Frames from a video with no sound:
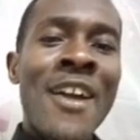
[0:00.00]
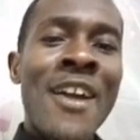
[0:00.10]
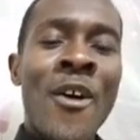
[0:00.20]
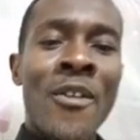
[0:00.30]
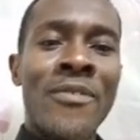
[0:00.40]

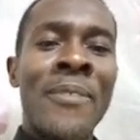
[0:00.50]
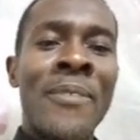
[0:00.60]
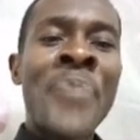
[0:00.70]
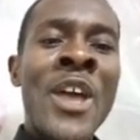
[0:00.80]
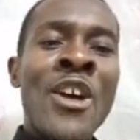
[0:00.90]
crop
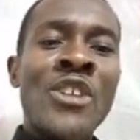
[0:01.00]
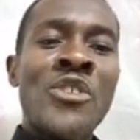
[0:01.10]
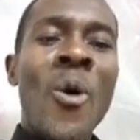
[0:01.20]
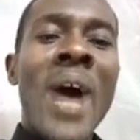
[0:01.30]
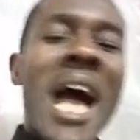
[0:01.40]

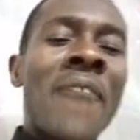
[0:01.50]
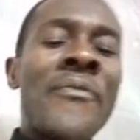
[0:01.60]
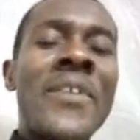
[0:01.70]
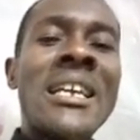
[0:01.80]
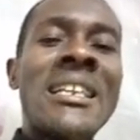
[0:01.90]
pest that
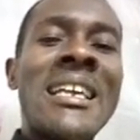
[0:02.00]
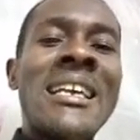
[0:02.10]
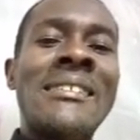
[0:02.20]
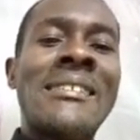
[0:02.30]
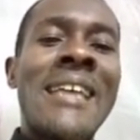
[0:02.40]
we
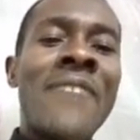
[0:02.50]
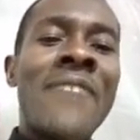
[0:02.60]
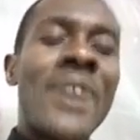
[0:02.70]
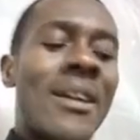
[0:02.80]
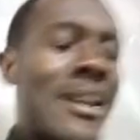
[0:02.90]
have
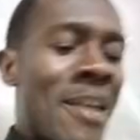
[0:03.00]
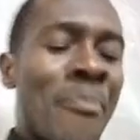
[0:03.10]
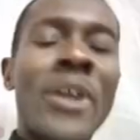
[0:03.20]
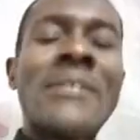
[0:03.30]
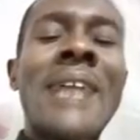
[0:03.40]

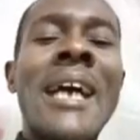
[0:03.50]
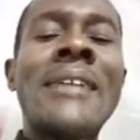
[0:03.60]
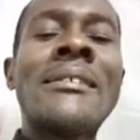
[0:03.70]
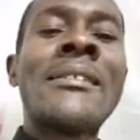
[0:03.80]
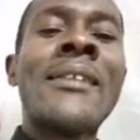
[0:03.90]
in
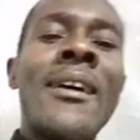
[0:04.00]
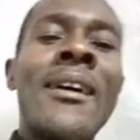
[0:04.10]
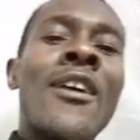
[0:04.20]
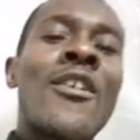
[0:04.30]
agriculture,